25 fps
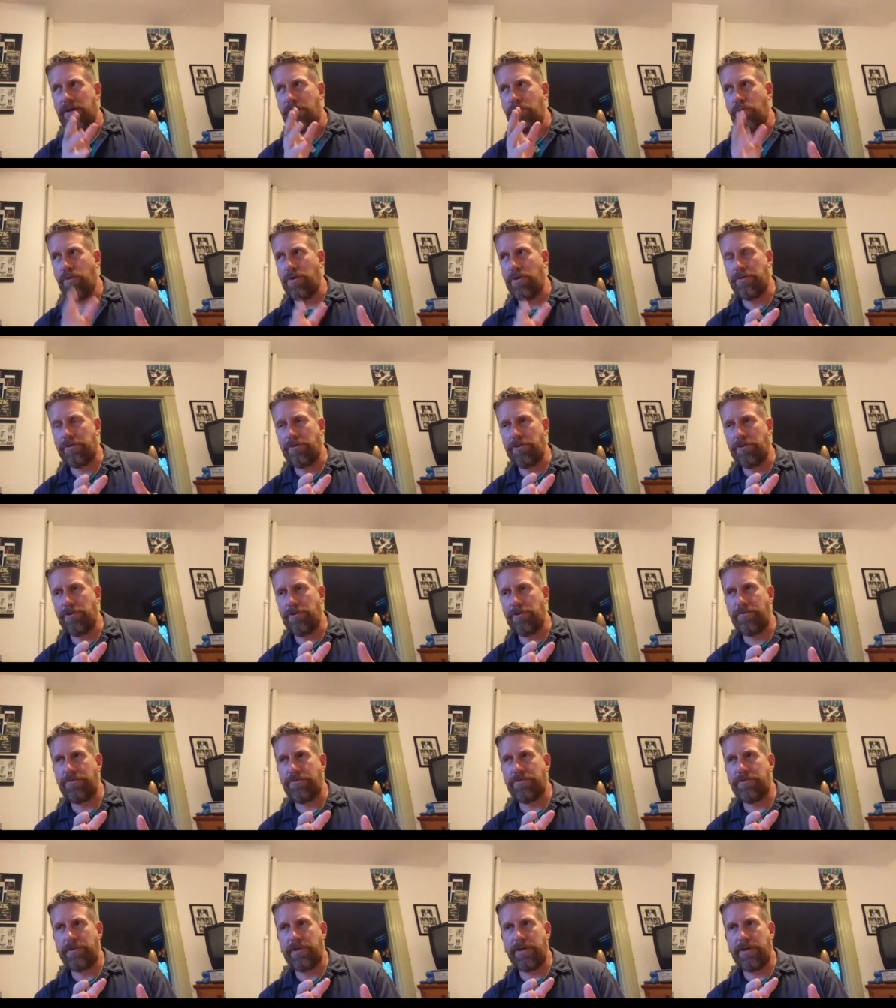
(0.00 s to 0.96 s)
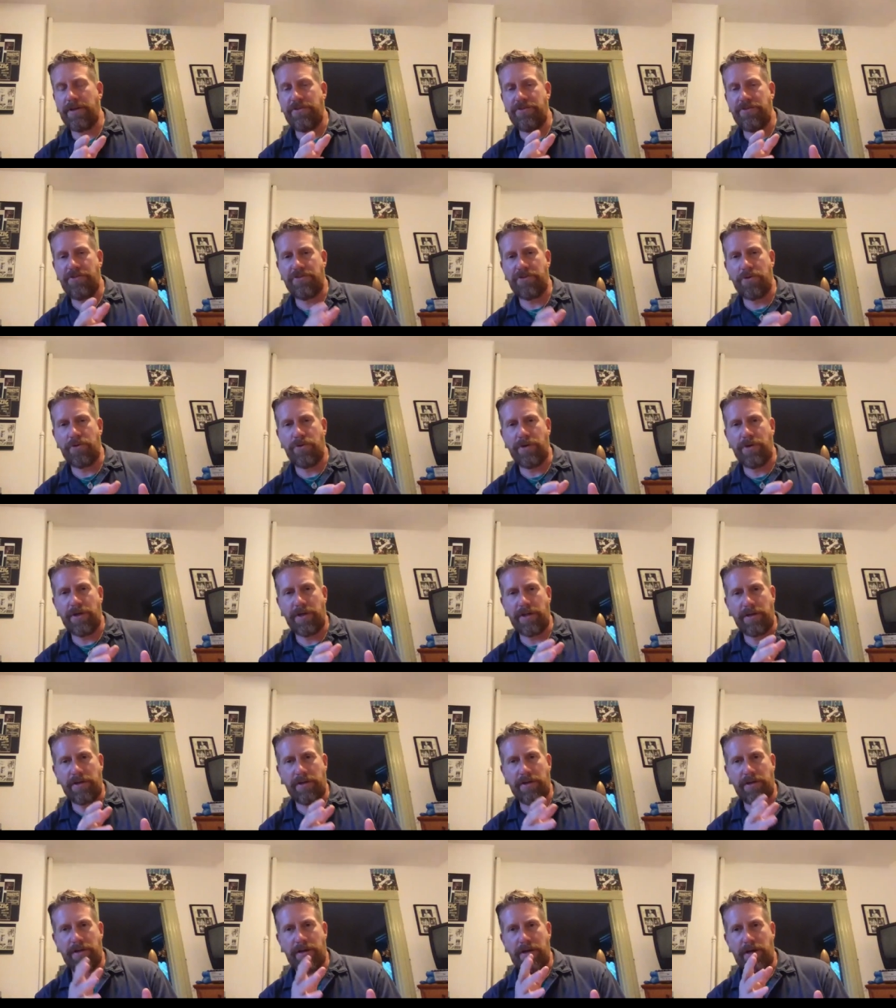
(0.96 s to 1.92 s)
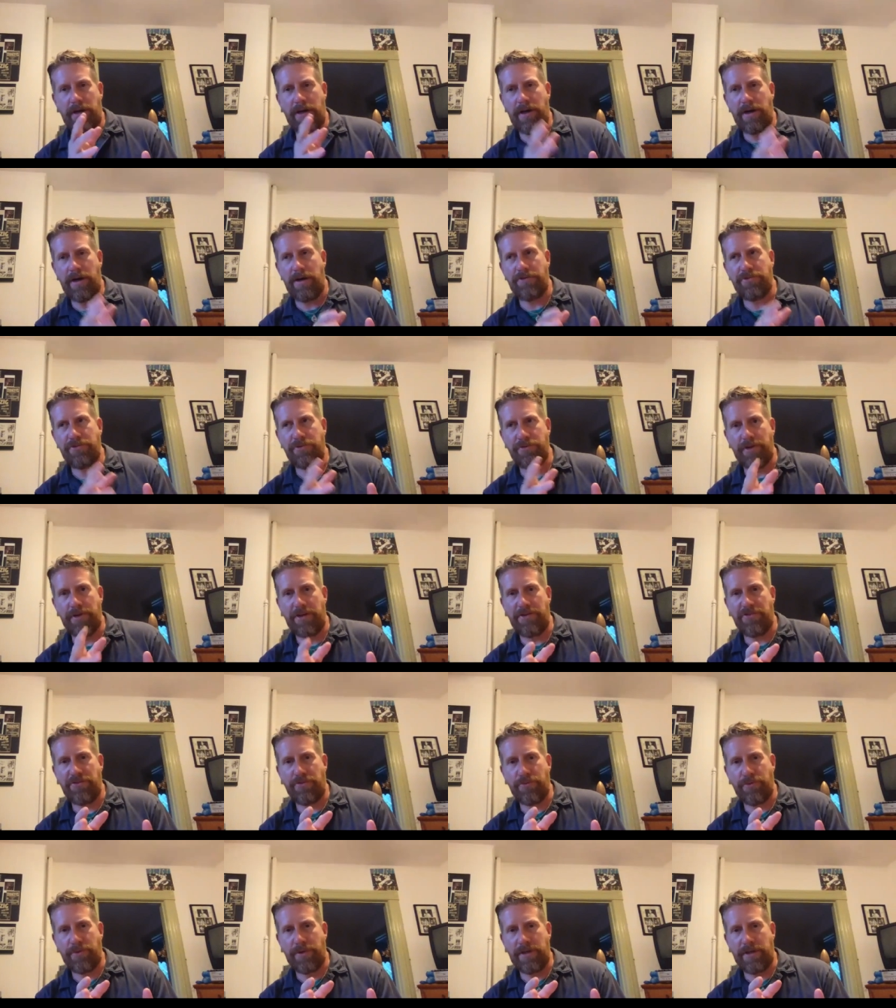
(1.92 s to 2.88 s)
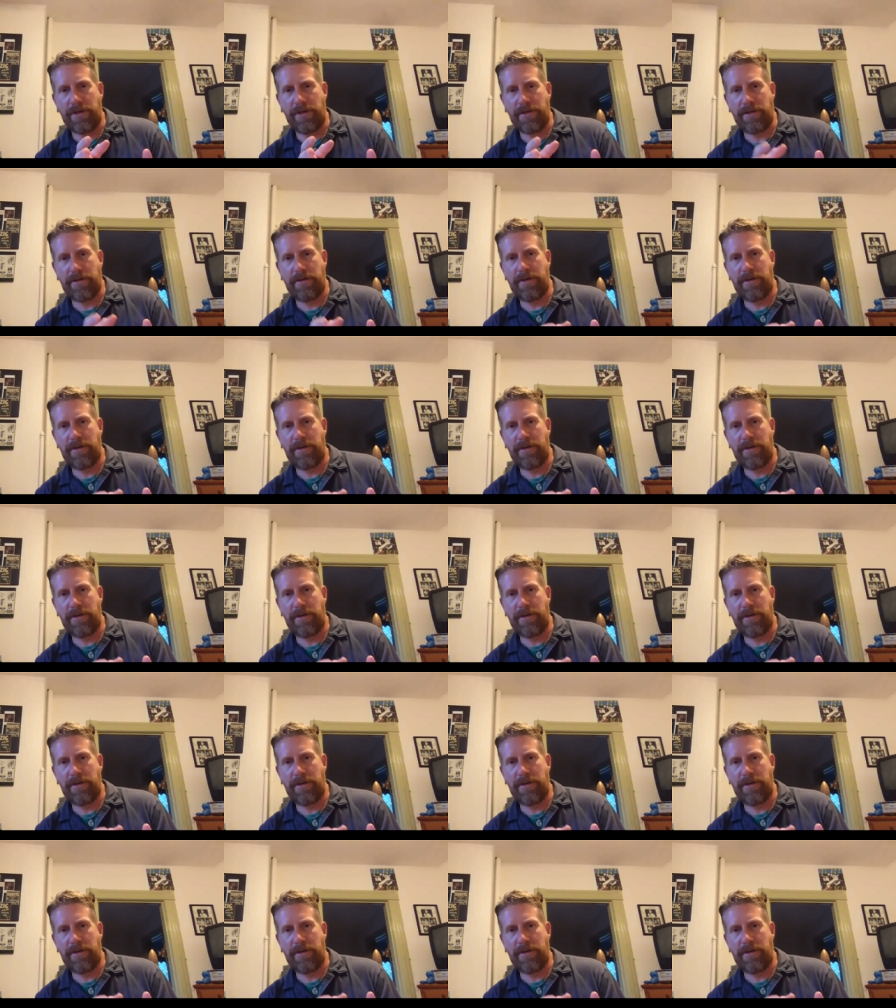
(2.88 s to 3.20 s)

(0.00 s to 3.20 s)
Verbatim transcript: one group of kids is going uh, two days a week,